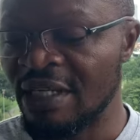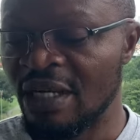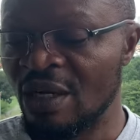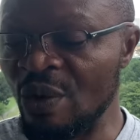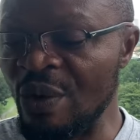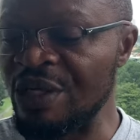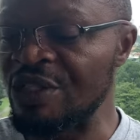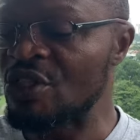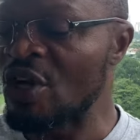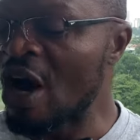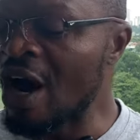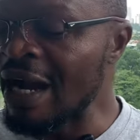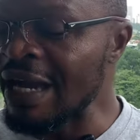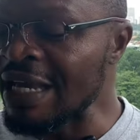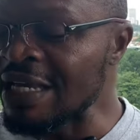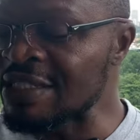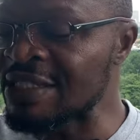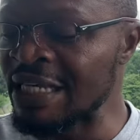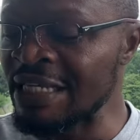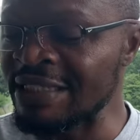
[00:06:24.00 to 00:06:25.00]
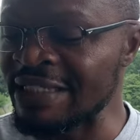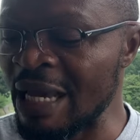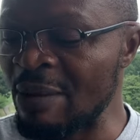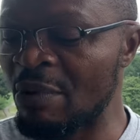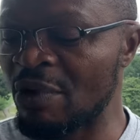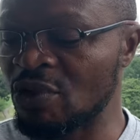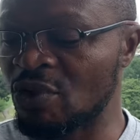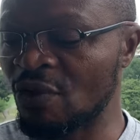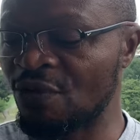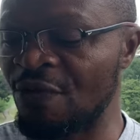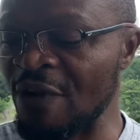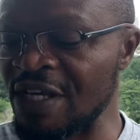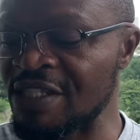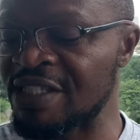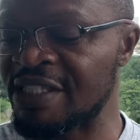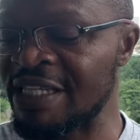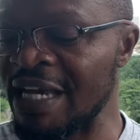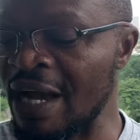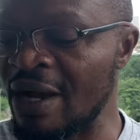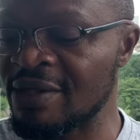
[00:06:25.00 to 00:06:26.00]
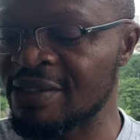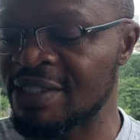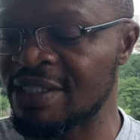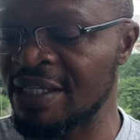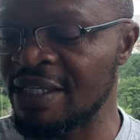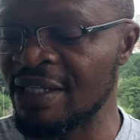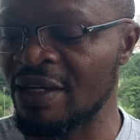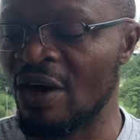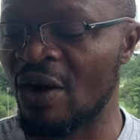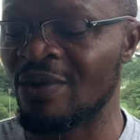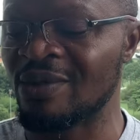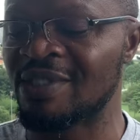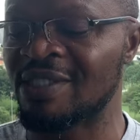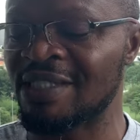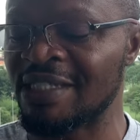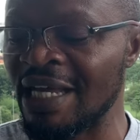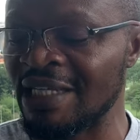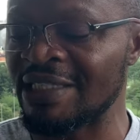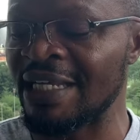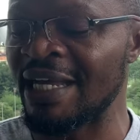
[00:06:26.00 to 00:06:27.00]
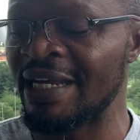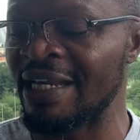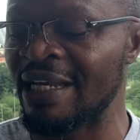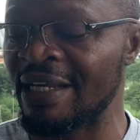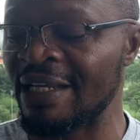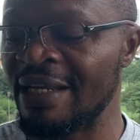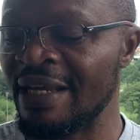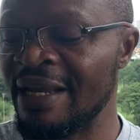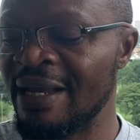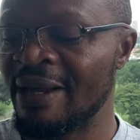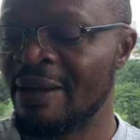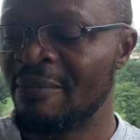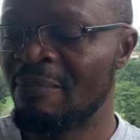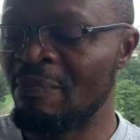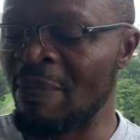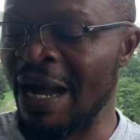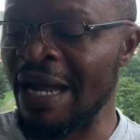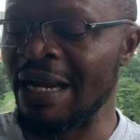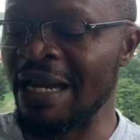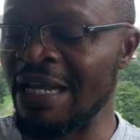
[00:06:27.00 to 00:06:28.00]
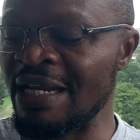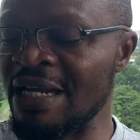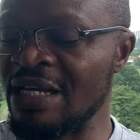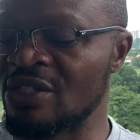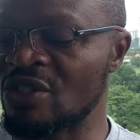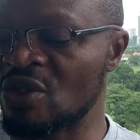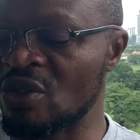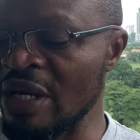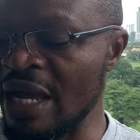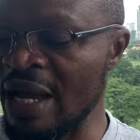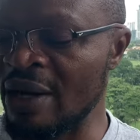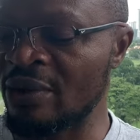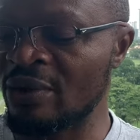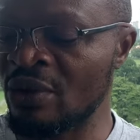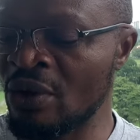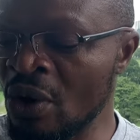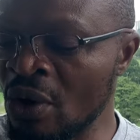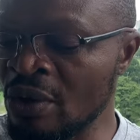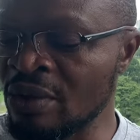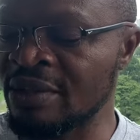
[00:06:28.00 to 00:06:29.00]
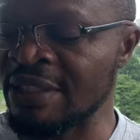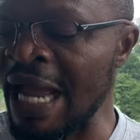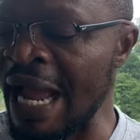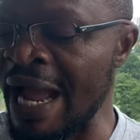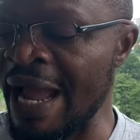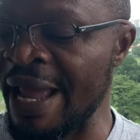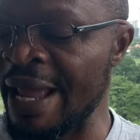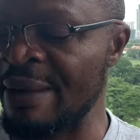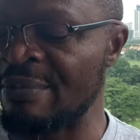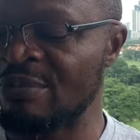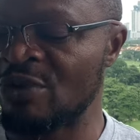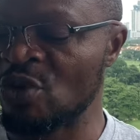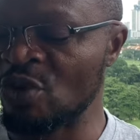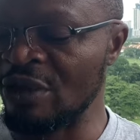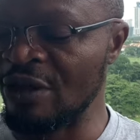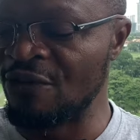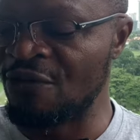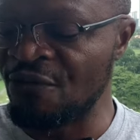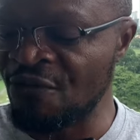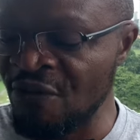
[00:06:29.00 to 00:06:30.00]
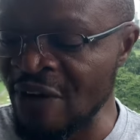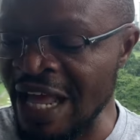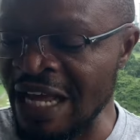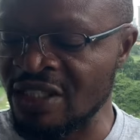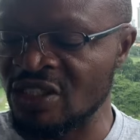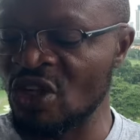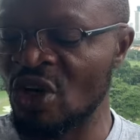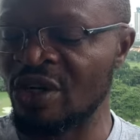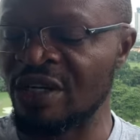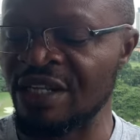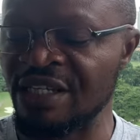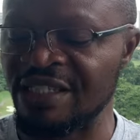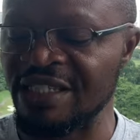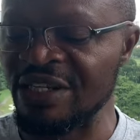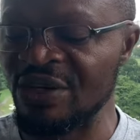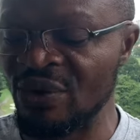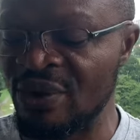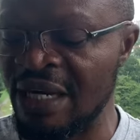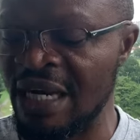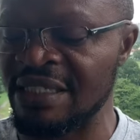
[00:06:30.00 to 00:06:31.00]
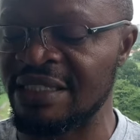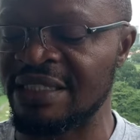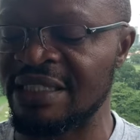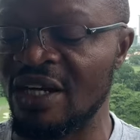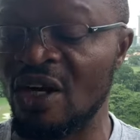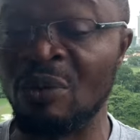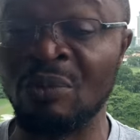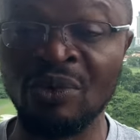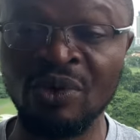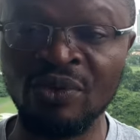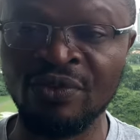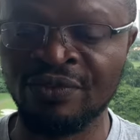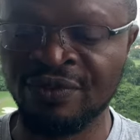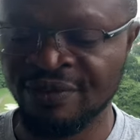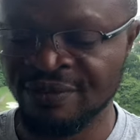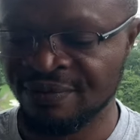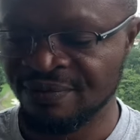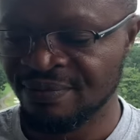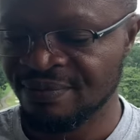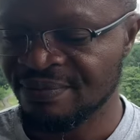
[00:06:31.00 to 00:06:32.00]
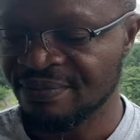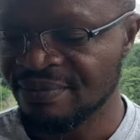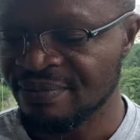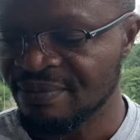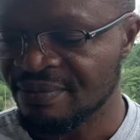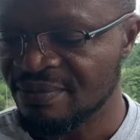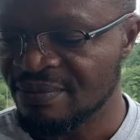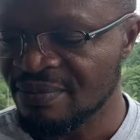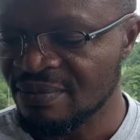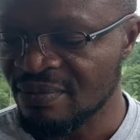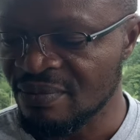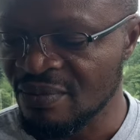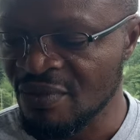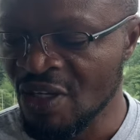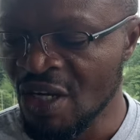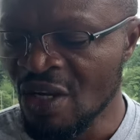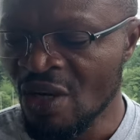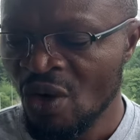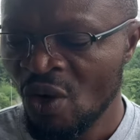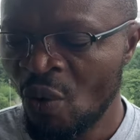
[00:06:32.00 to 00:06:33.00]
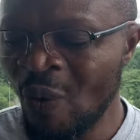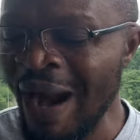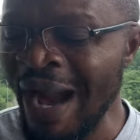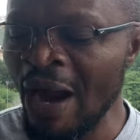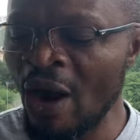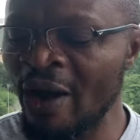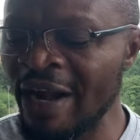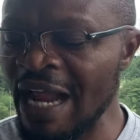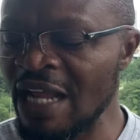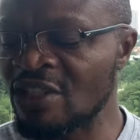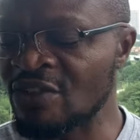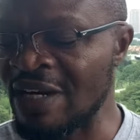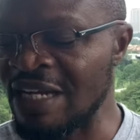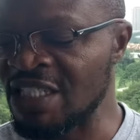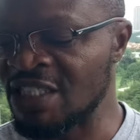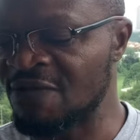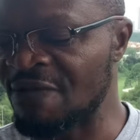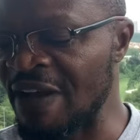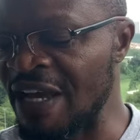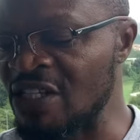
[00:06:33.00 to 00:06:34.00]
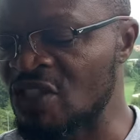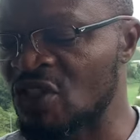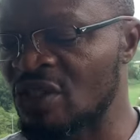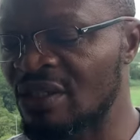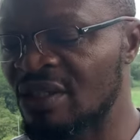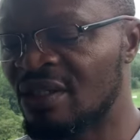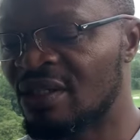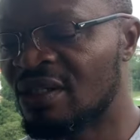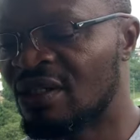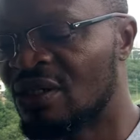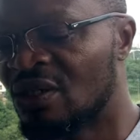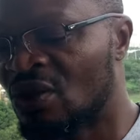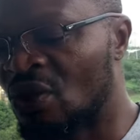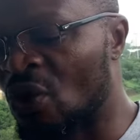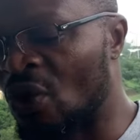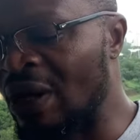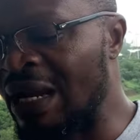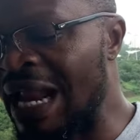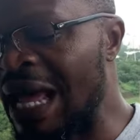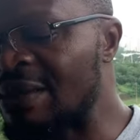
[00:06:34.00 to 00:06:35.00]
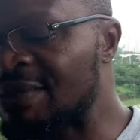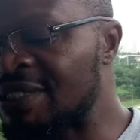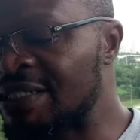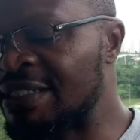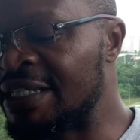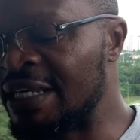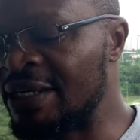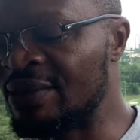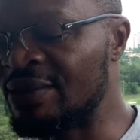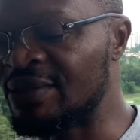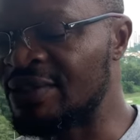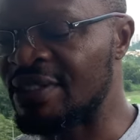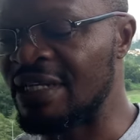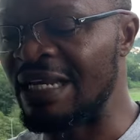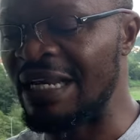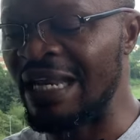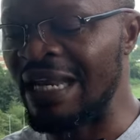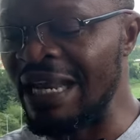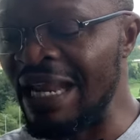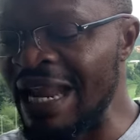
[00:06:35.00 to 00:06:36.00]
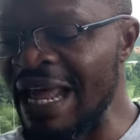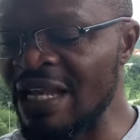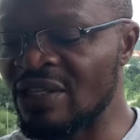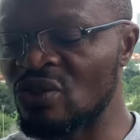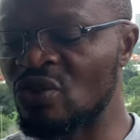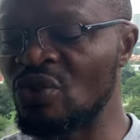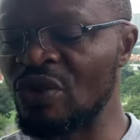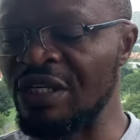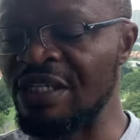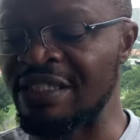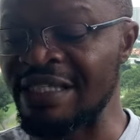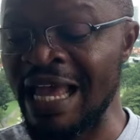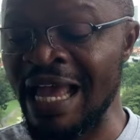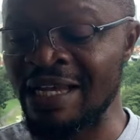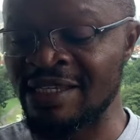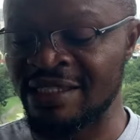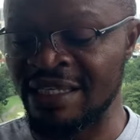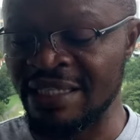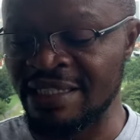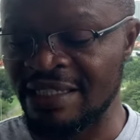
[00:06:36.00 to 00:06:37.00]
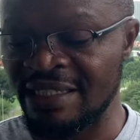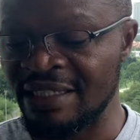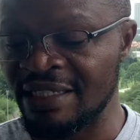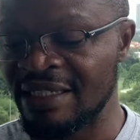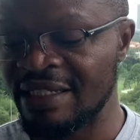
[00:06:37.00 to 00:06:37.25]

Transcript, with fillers: Lewis Hall isn't able to face Chelsea on Saturday, but it is a good time to reflect on his Newcastle move. Why other transfers, collapse deals led to his exit.